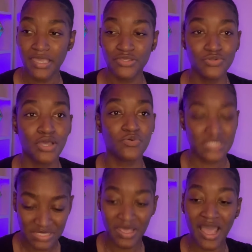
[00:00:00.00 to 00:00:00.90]
you know,
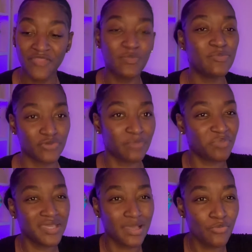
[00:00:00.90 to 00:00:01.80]
other people can
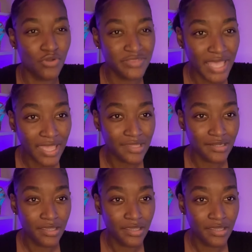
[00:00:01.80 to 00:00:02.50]
pick up on that